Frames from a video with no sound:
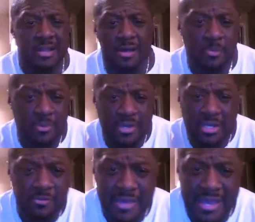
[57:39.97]
I'm bringing it
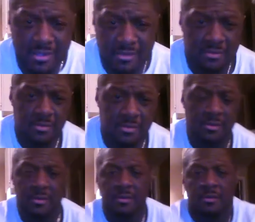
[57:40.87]
back.
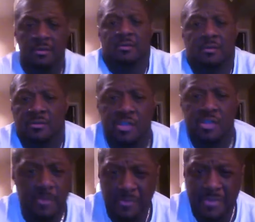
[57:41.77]
It's
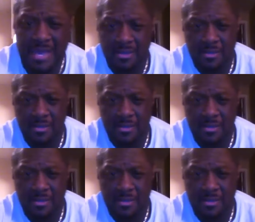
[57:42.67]
coming back.